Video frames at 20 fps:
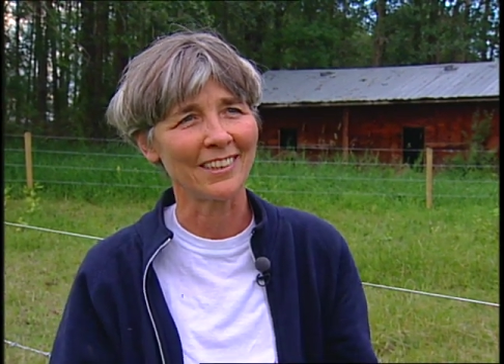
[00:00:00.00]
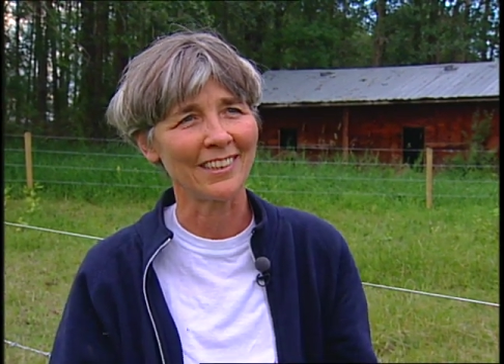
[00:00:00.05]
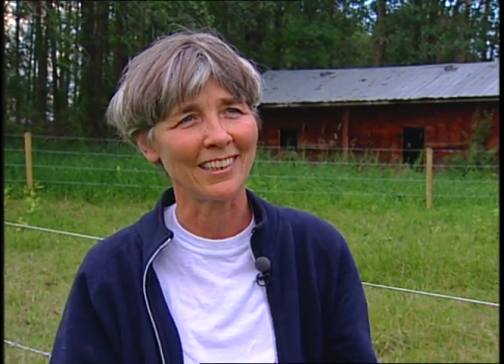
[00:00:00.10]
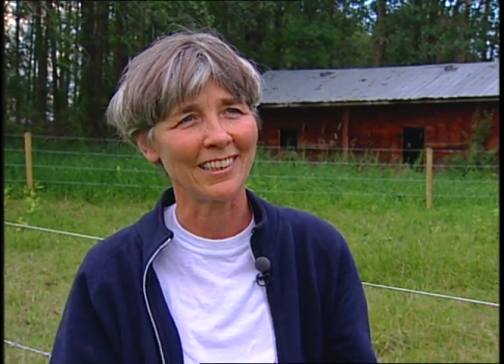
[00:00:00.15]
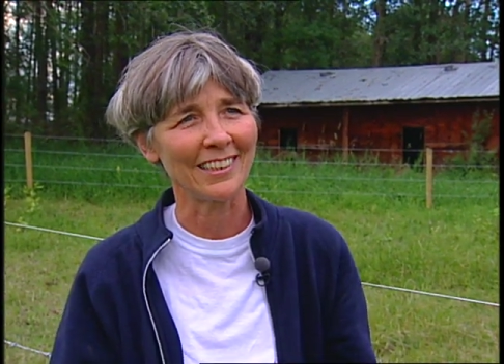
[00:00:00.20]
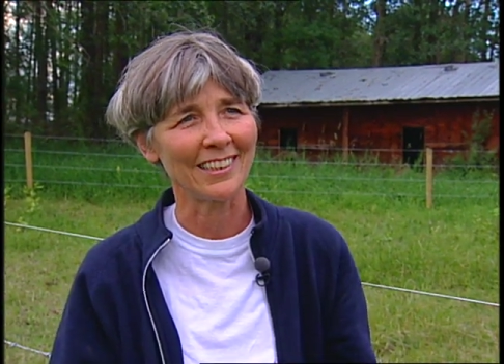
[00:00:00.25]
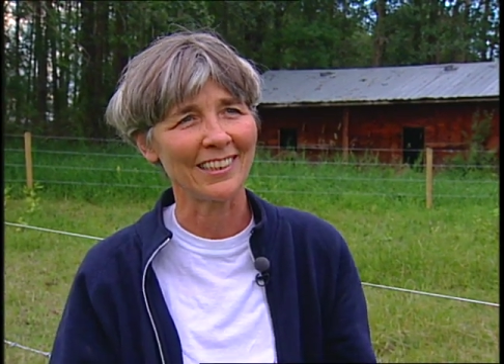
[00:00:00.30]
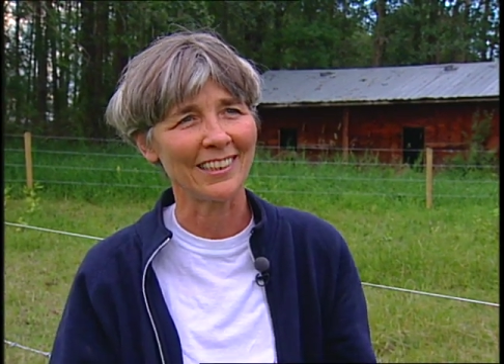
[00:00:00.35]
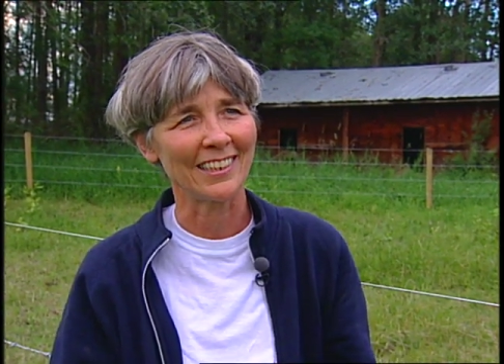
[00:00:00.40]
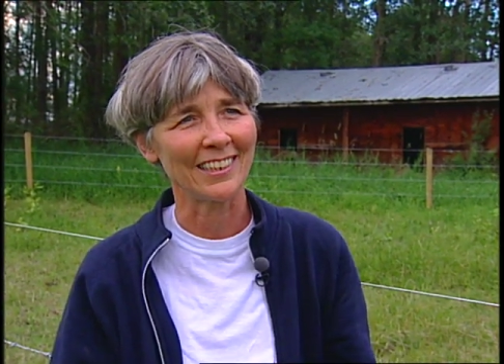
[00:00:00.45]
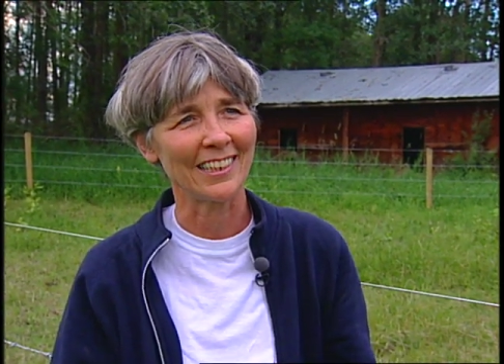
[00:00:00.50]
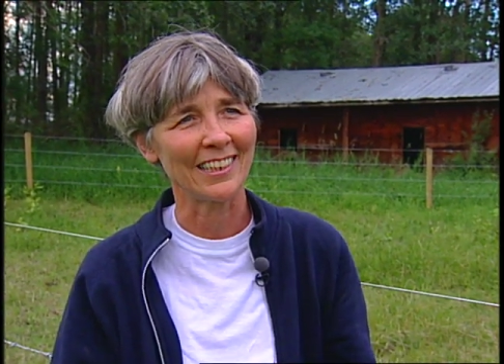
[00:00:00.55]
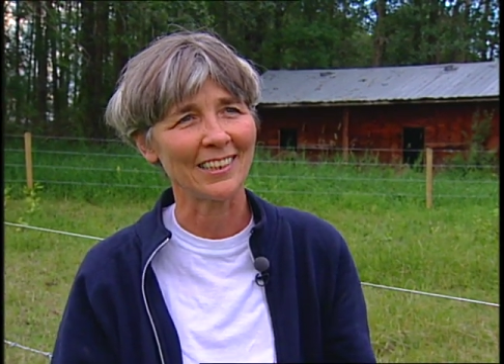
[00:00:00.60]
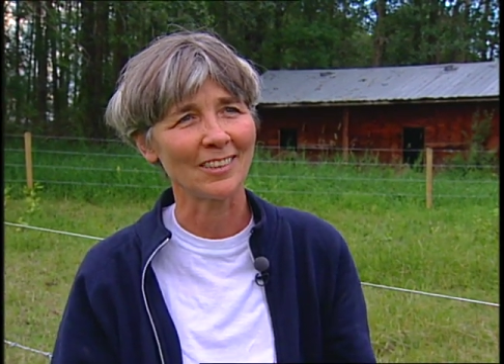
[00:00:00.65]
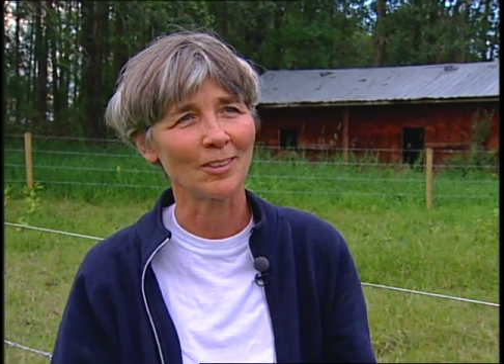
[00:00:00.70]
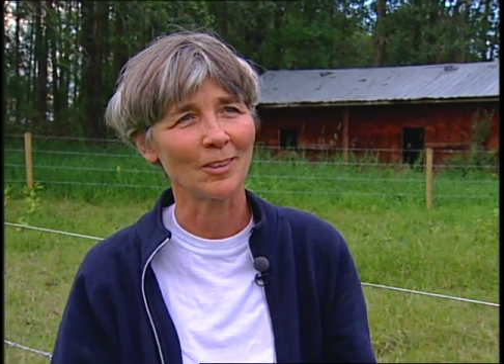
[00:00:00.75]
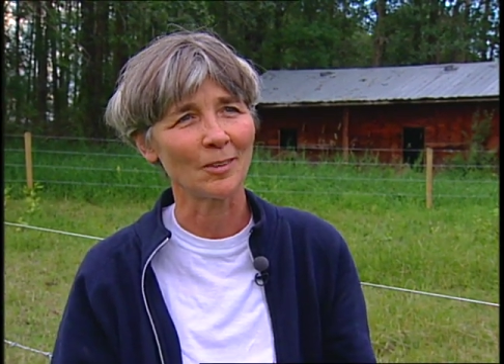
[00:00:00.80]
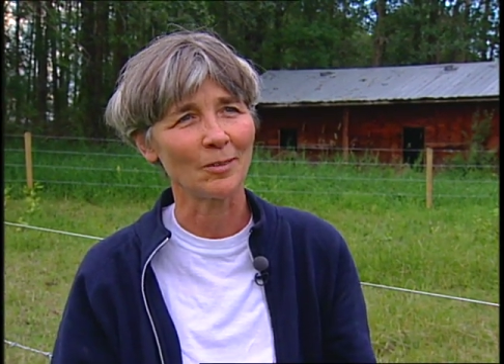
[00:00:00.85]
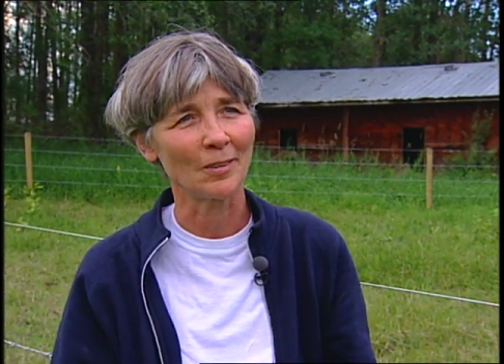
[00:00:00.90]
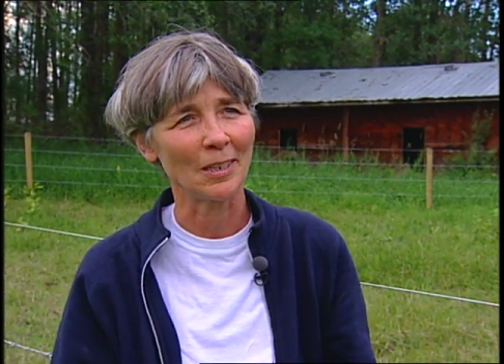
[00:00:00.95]
the
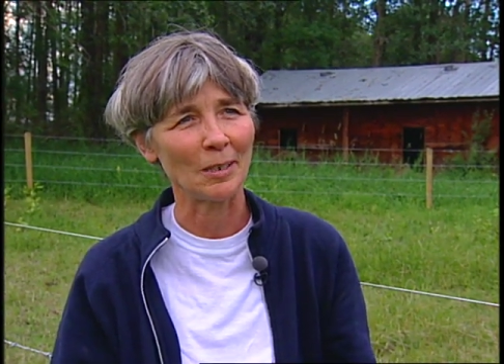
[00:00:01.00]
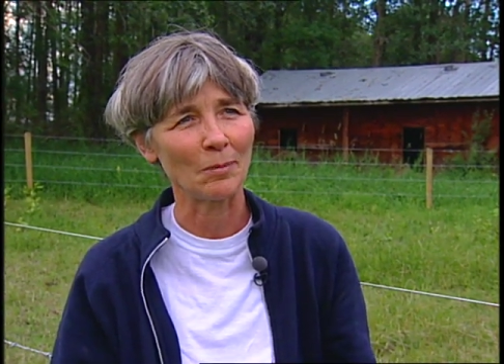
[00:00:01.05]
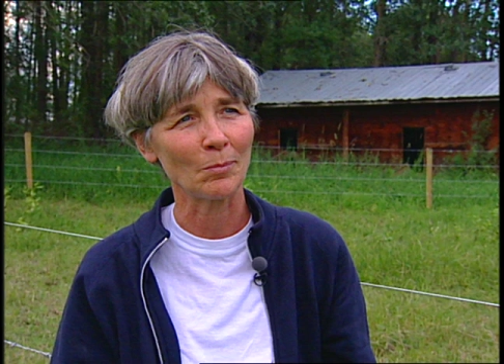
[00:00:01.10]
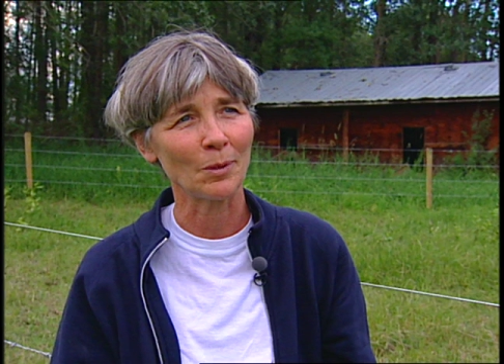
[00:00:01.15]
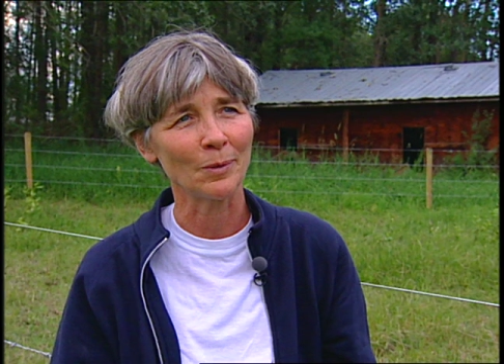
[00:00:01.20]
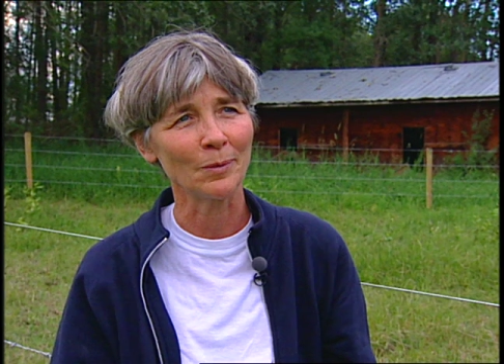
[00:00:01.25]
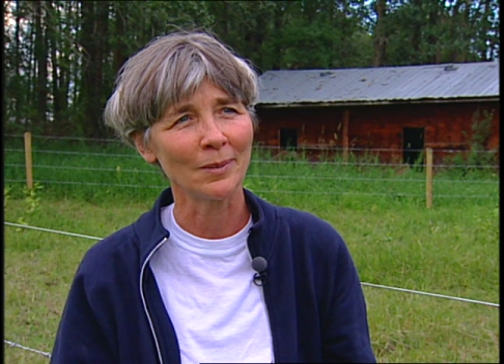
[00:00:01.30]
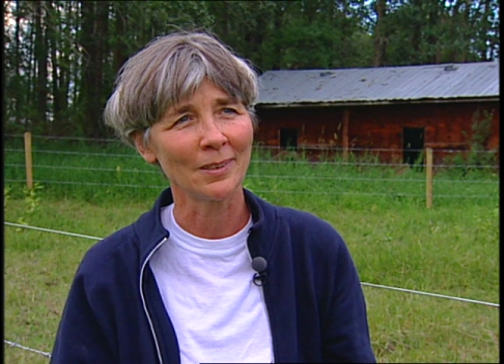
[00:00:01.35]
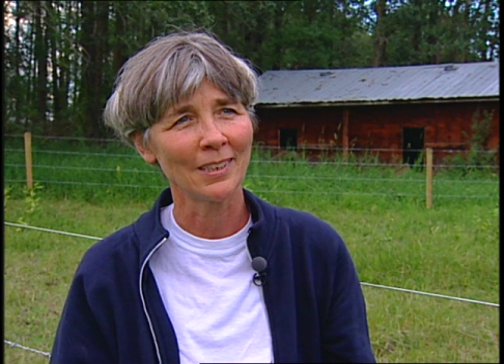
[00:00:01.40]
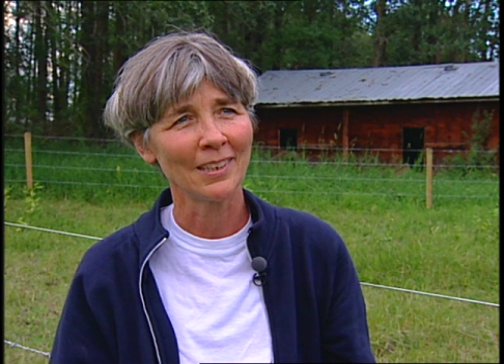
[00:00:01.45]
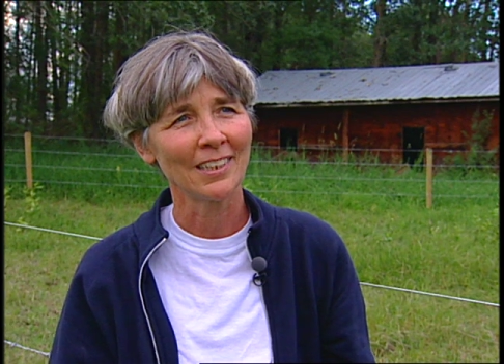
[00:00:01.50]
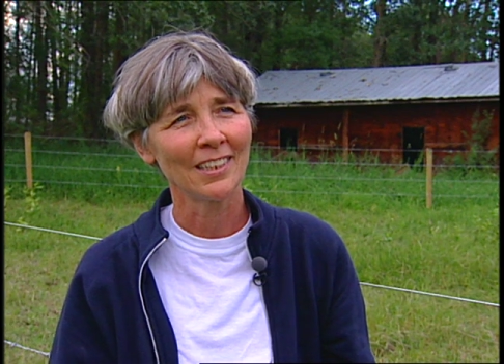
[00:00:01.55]
end of the rainbow,